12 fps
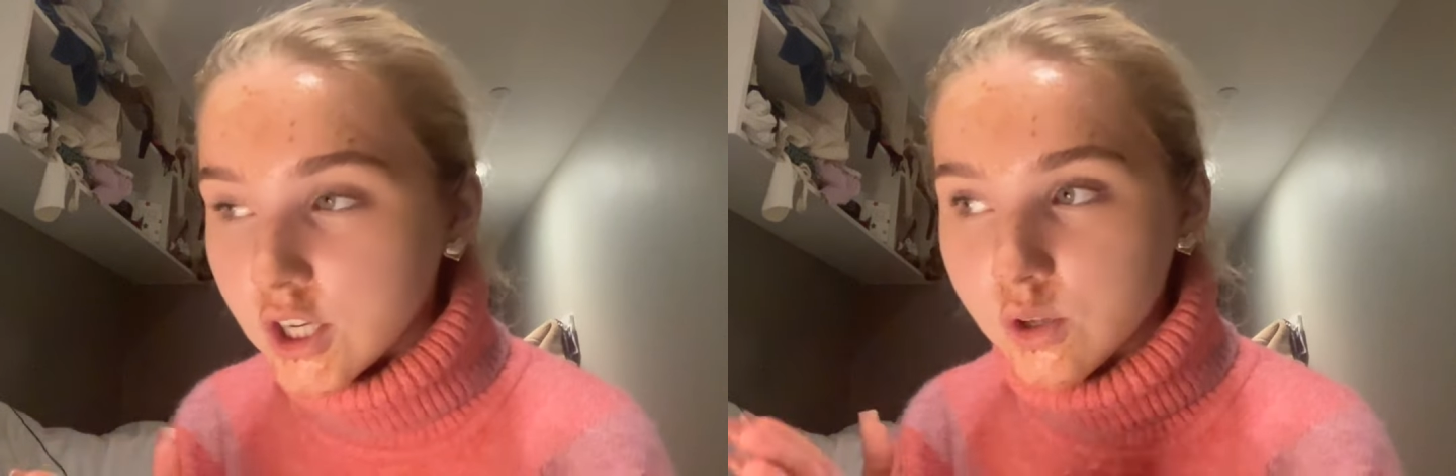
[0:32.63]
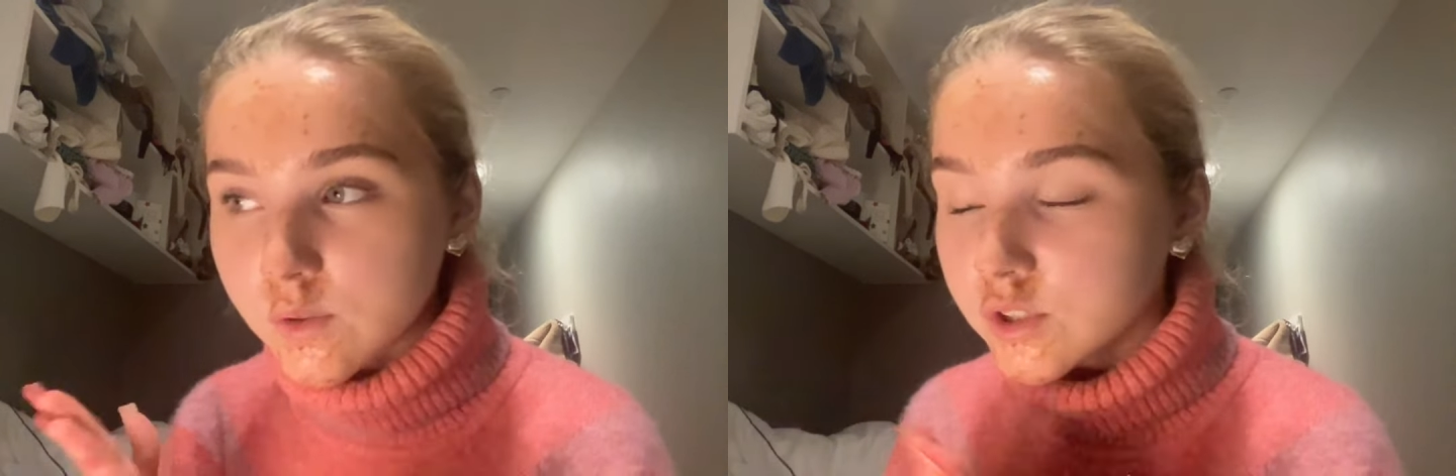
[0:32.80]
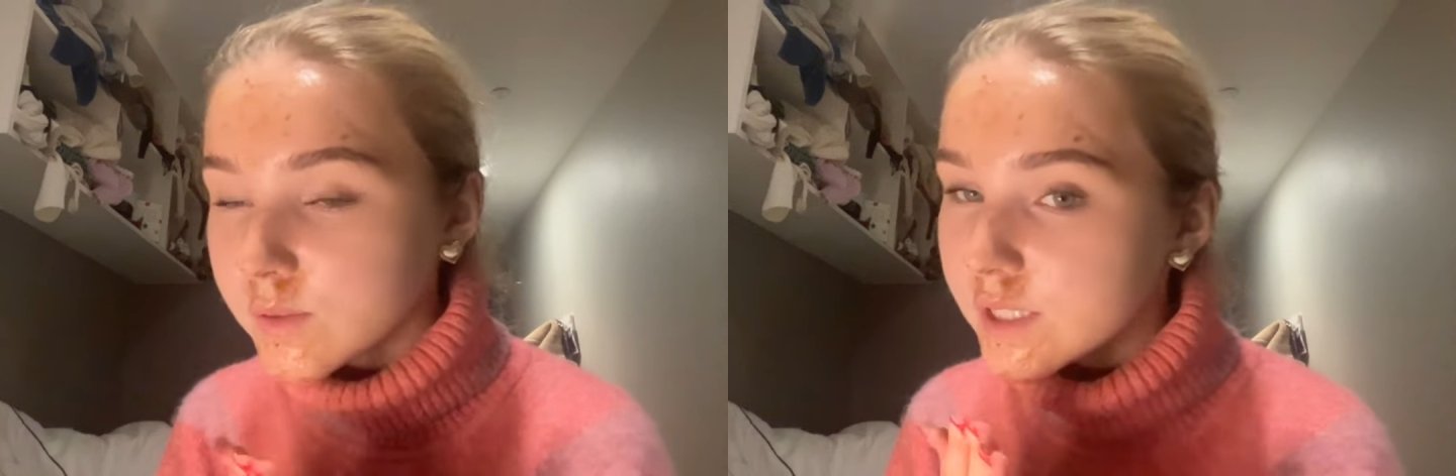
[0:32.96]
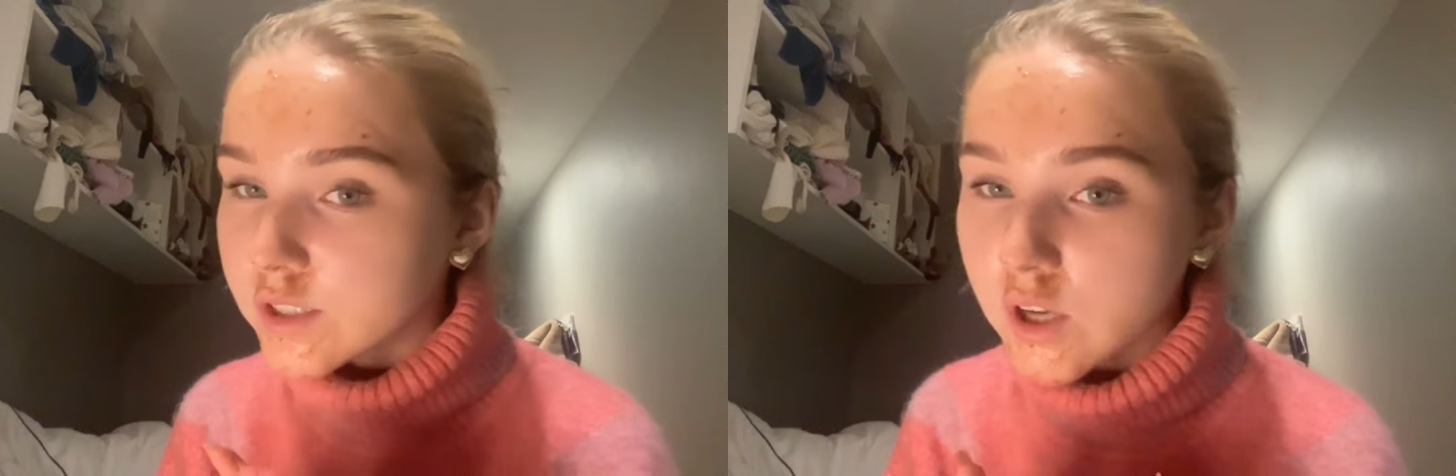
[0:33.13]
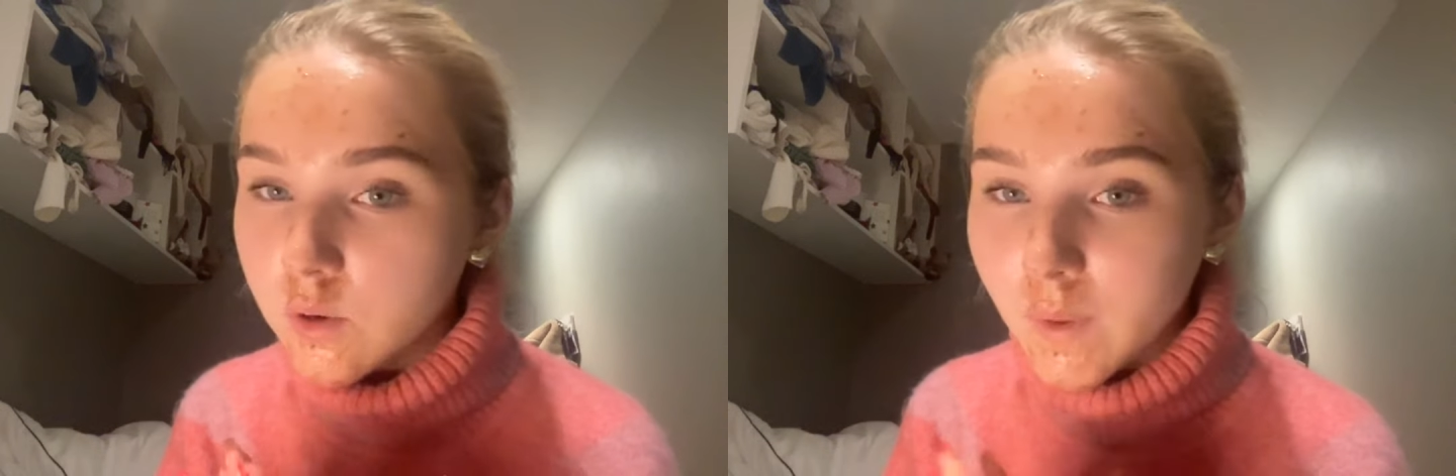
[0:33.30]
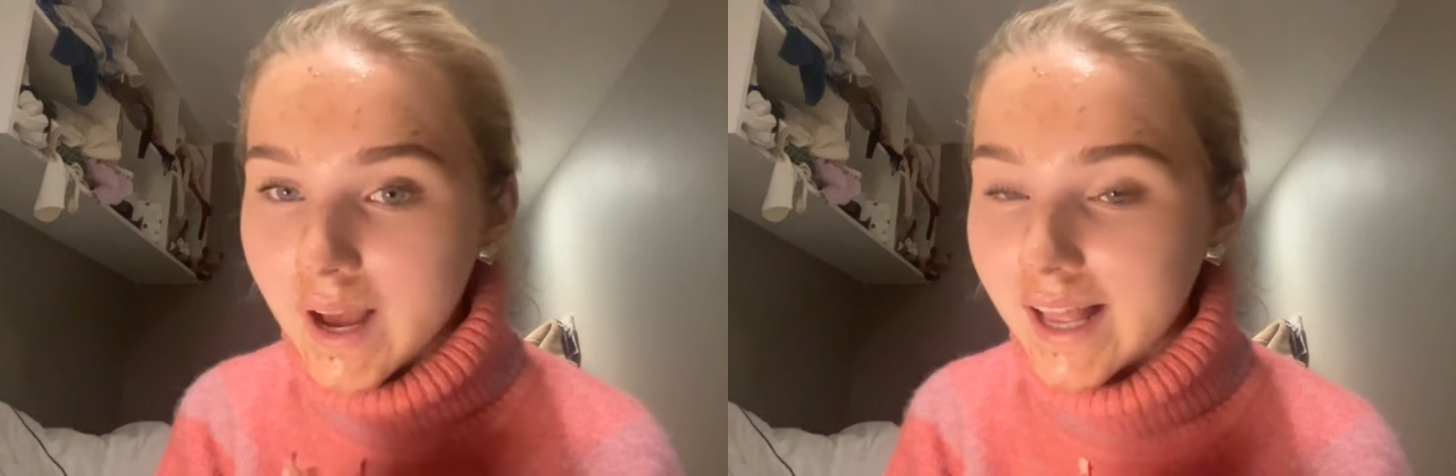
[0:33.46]
you are doing
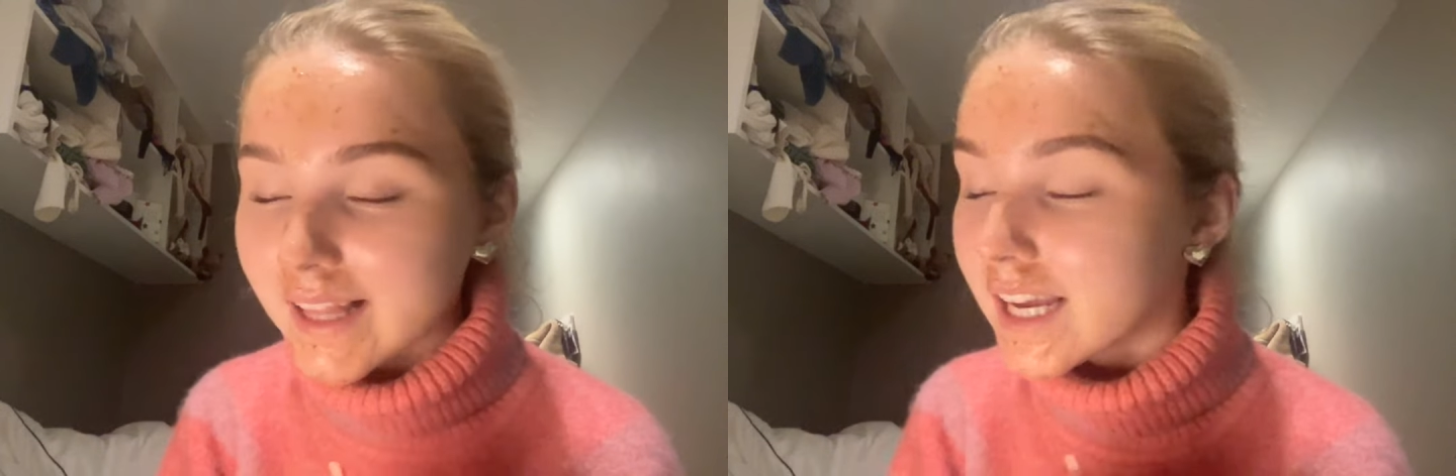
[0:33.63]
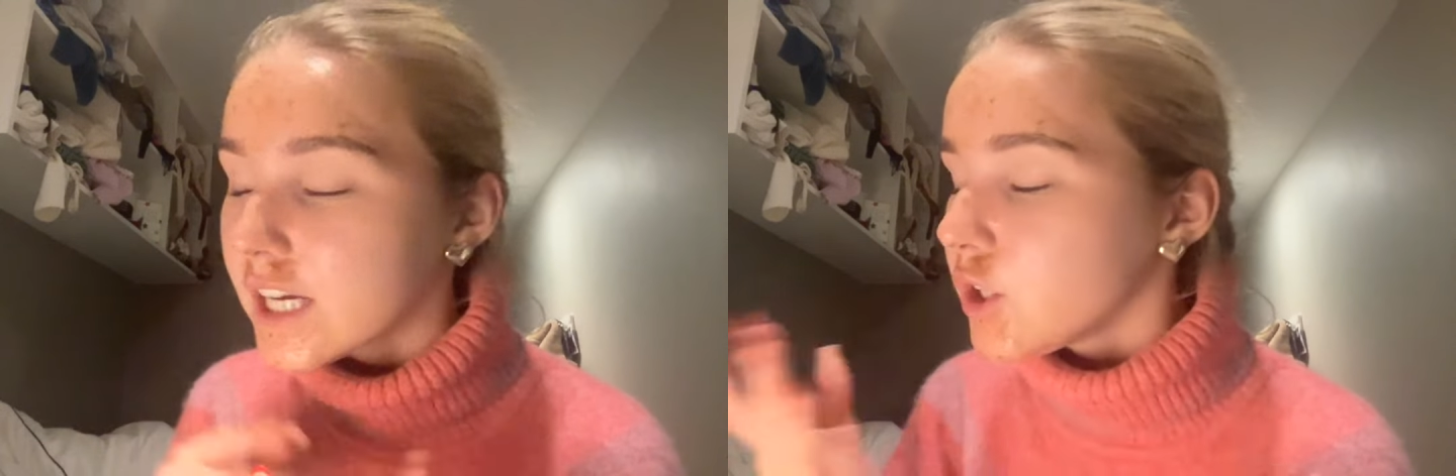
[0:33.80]
so well,